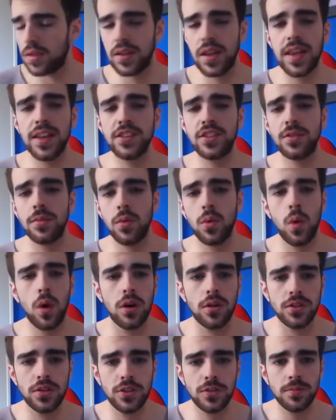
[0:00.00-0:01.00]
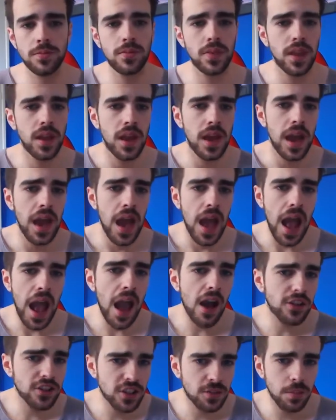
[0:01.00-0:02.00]
Here's some quotes.
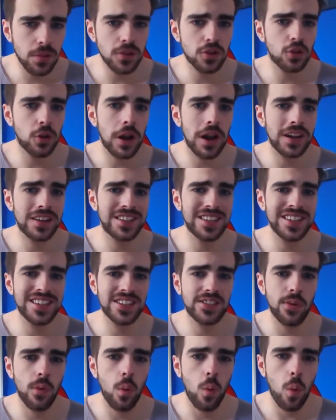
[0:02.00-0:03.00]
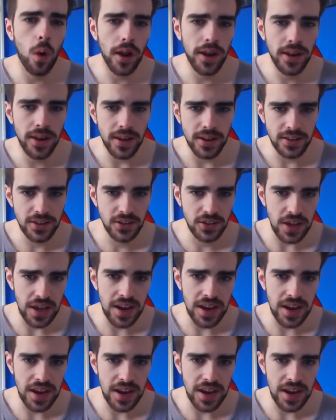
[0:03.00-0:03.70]
Our spirituality is a oneness